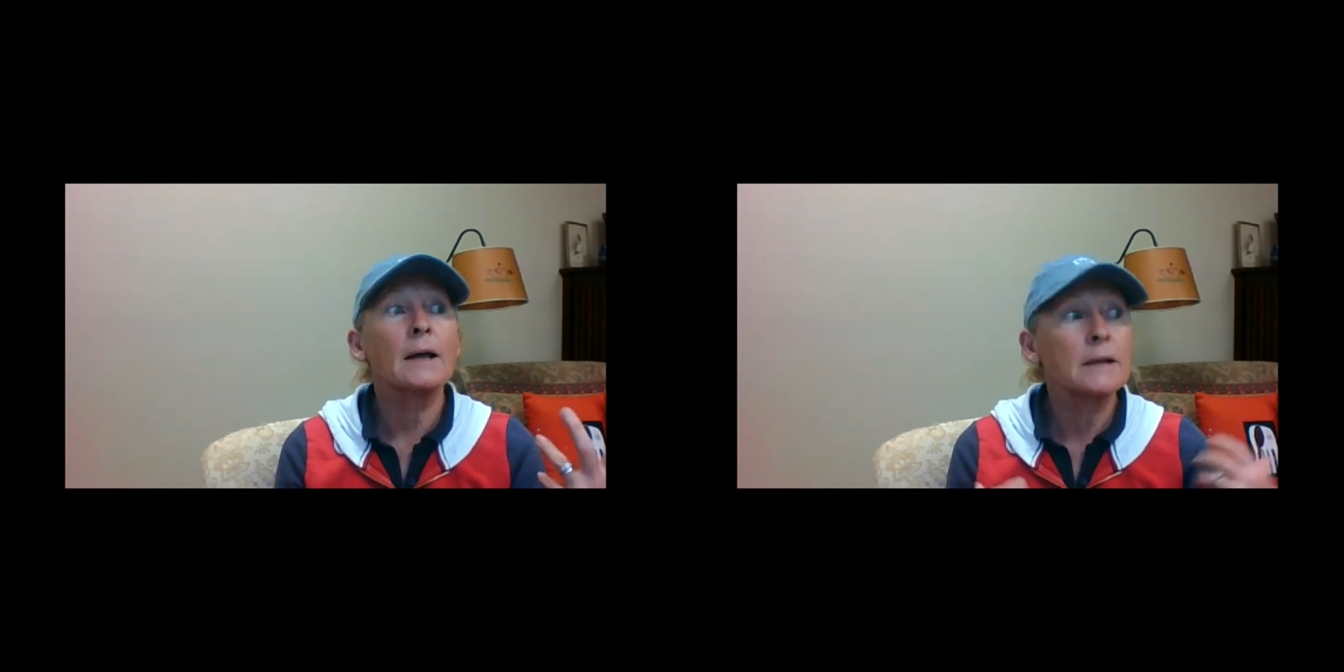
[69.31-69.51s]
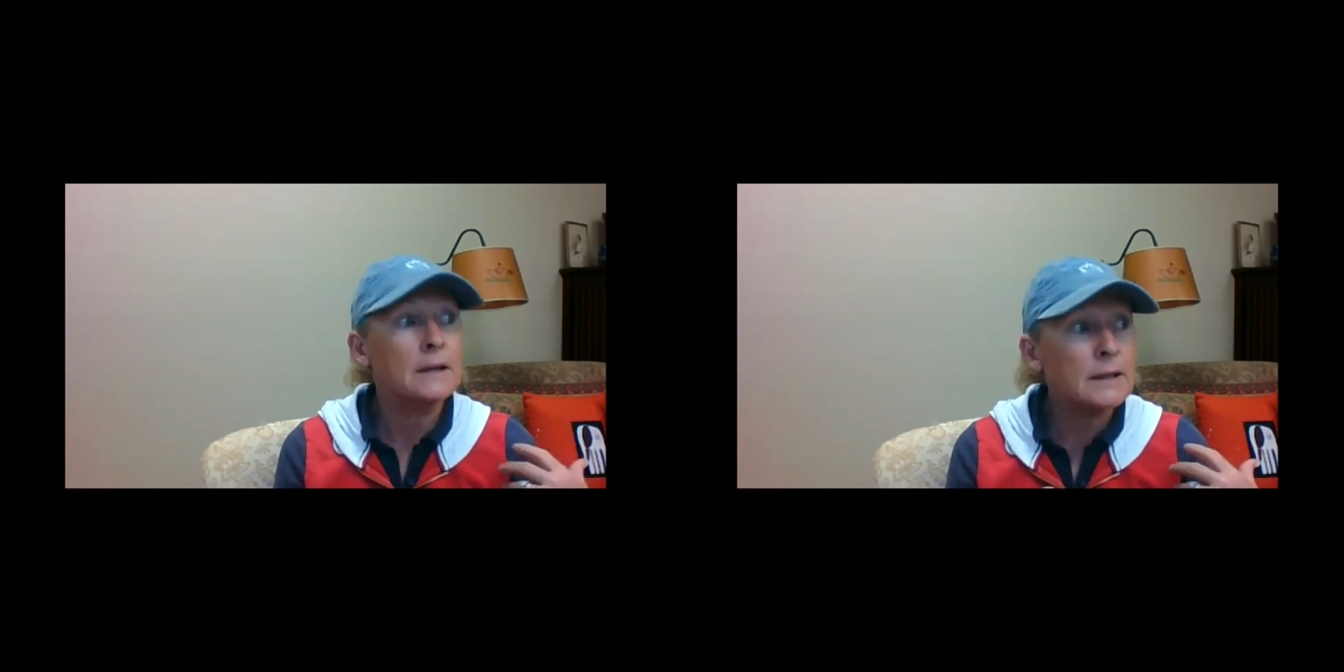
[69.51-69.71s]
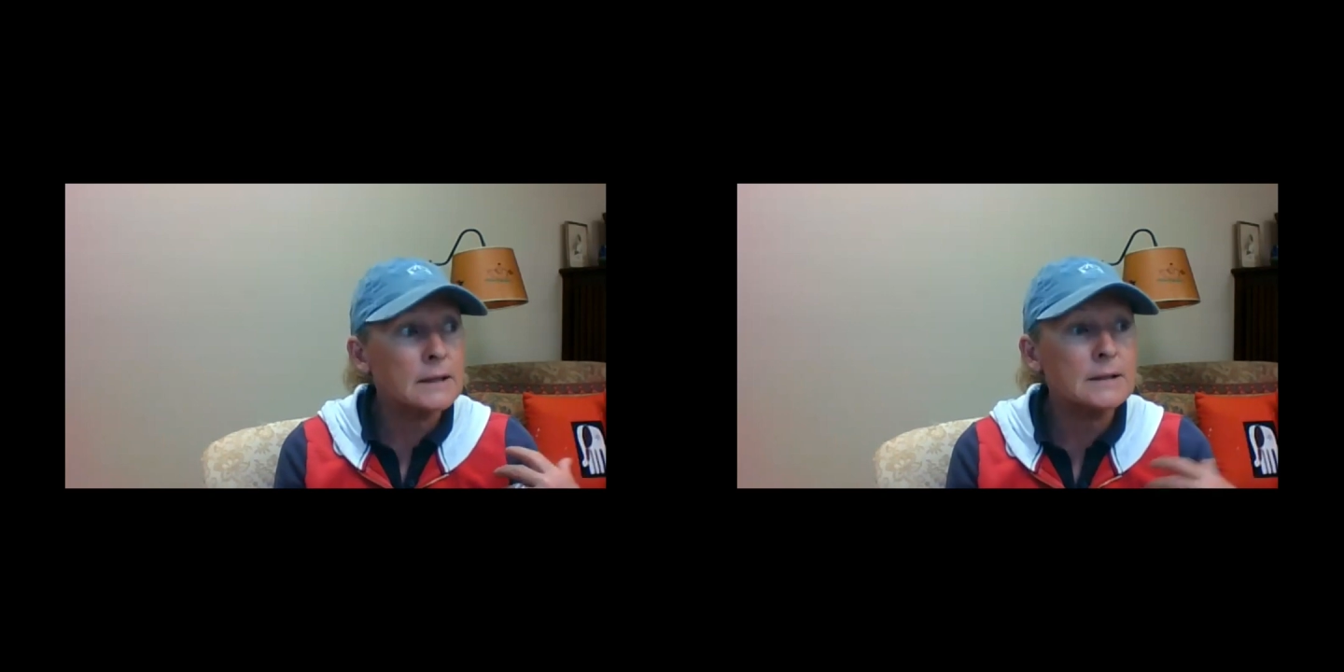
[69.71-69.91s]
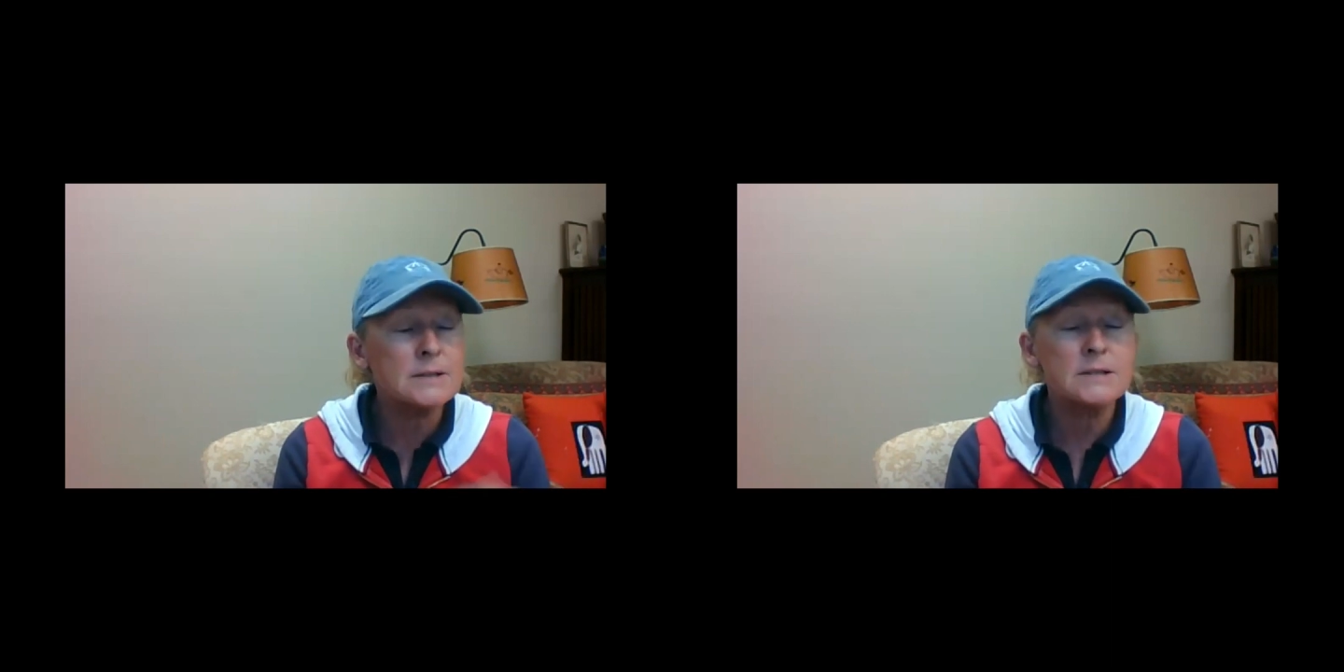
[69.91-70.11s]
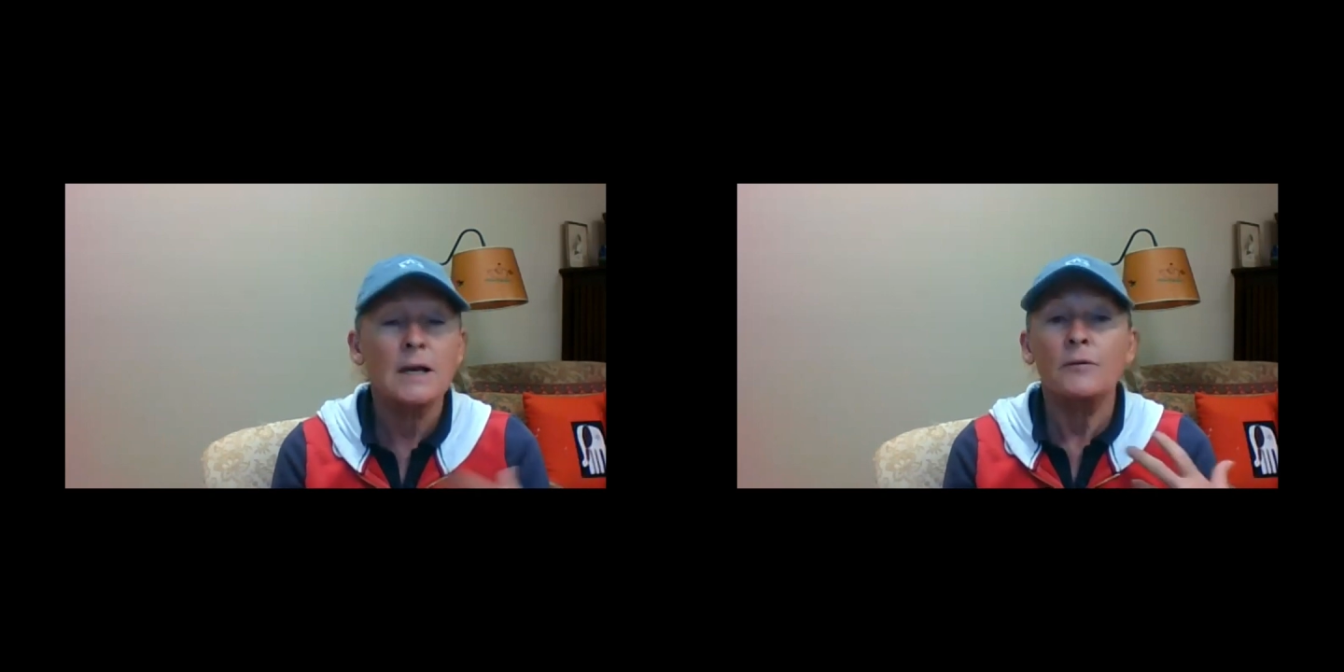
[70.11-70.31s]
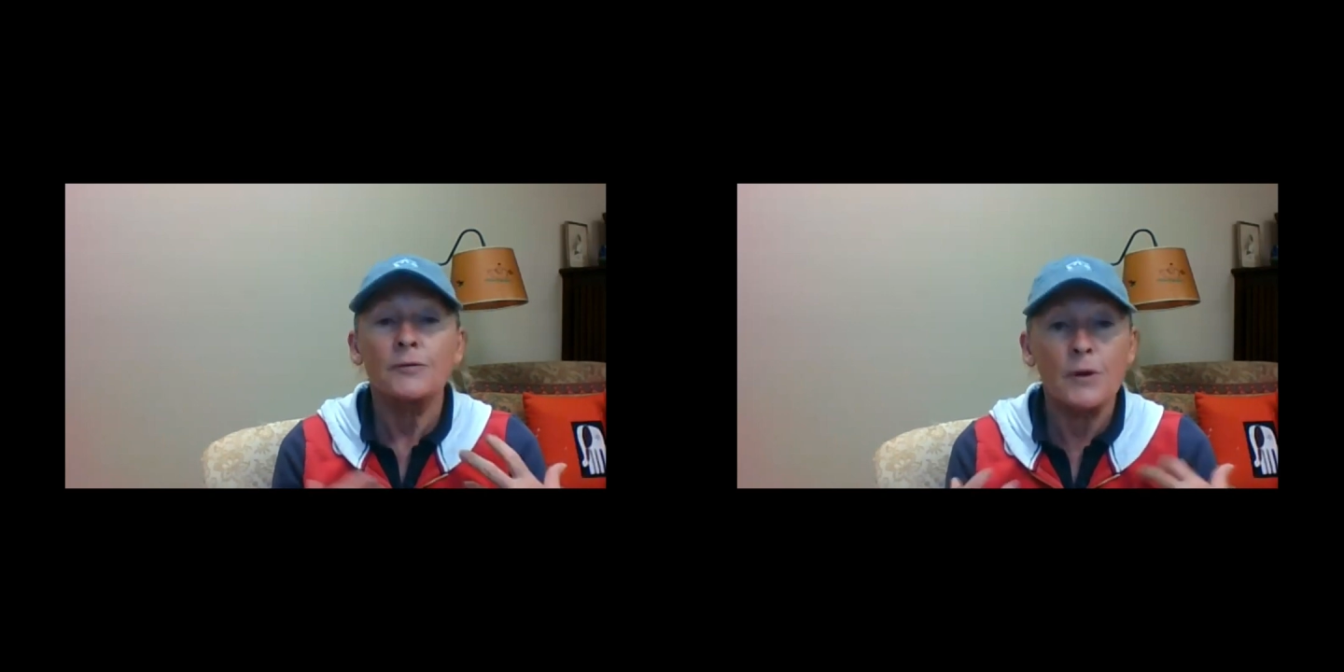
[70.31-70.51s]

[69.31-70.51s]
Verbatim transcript: that is